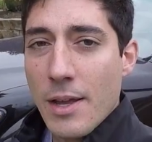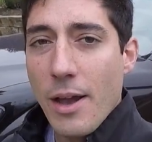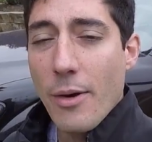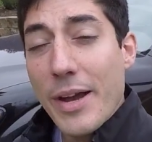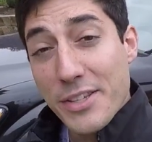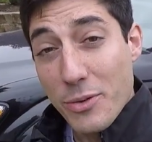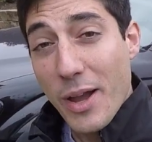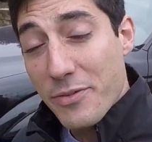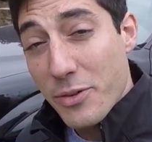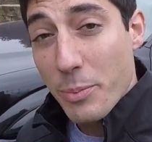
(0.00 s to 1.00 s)
Alright, so
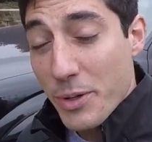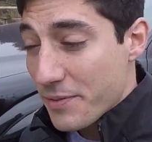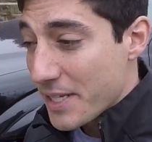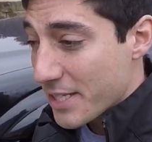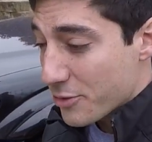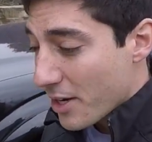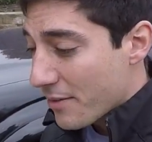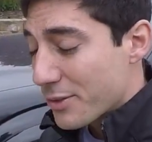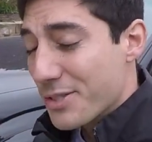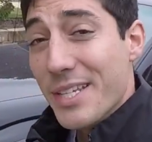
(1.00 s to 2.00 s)
after a brief test
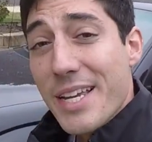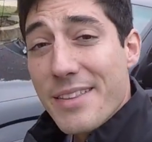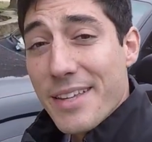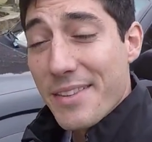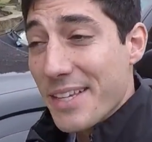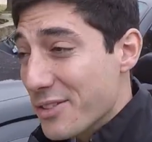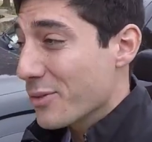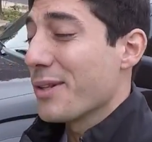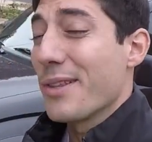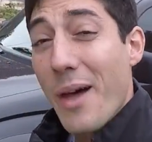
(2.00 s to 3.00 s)
drive, I'll say that things
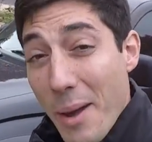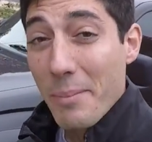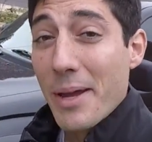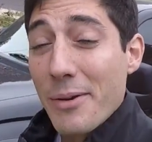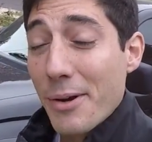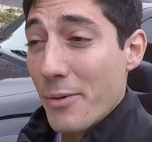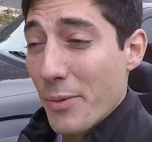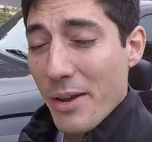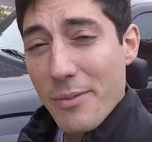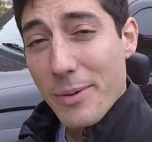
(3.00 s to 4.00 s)
are a lot better.
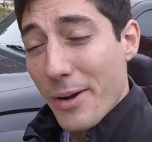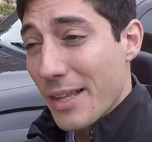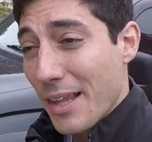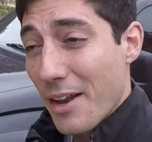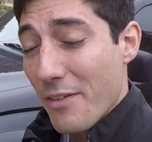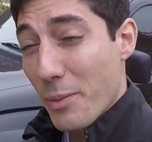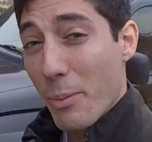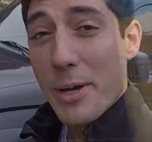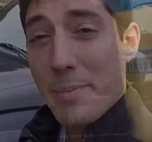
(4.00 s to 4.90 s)
Whenever I let off the brake